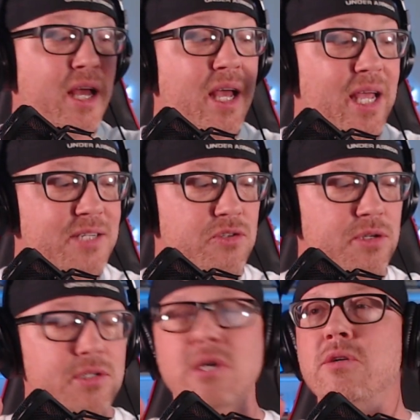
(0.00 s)
It
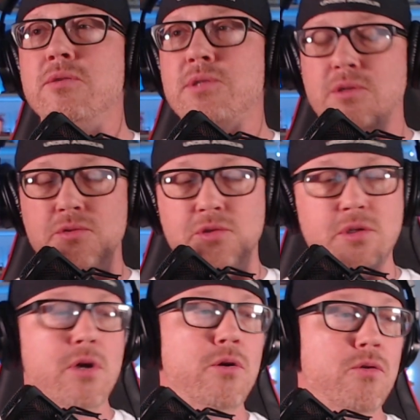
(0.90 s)
just goes to
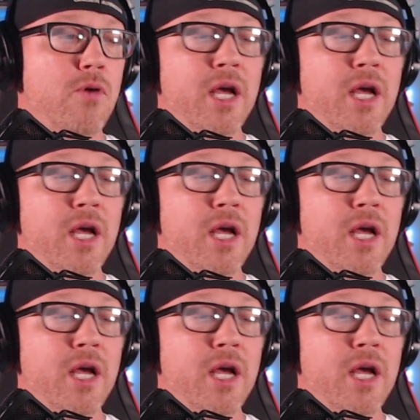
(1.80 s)
show